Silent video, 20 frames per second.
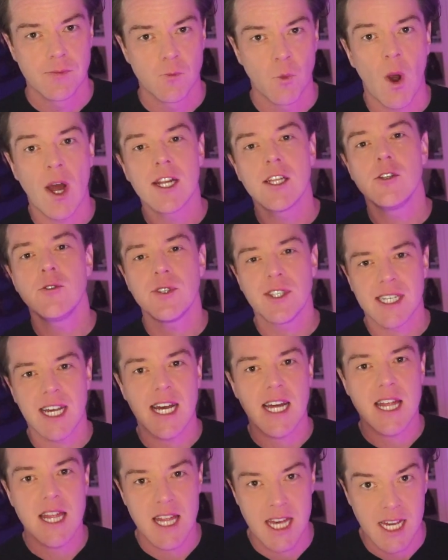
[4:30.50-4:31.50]
Why do you
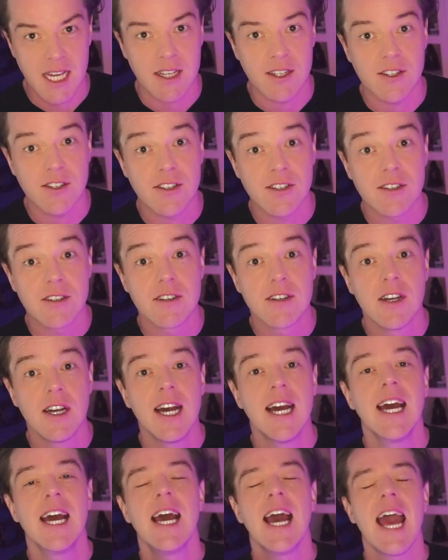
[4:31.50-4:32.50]
say things?
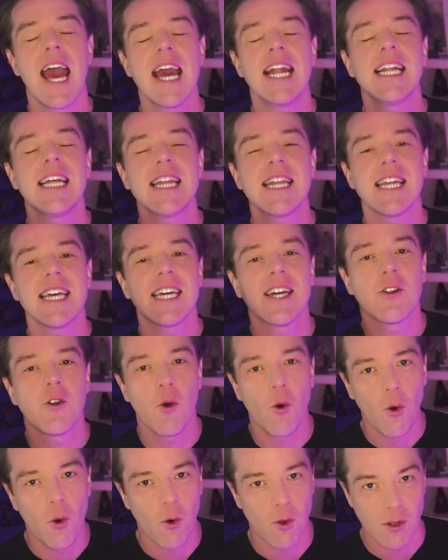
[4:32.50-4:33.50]
Anything at
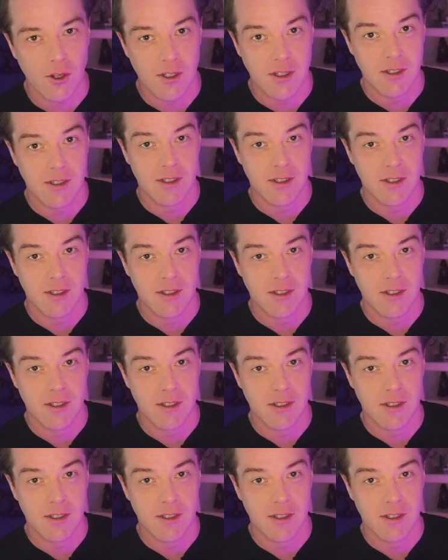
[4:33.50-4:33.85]
all.